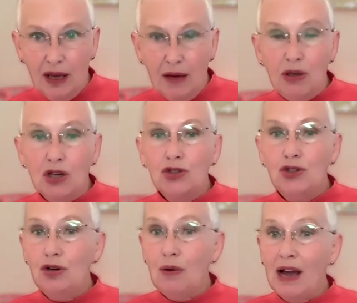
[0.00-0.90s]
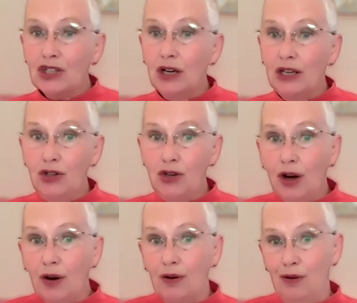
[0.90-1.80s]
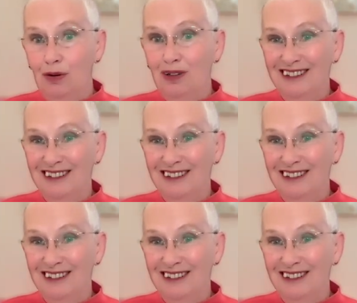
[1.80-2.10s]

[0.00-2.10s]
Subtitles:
because you actually know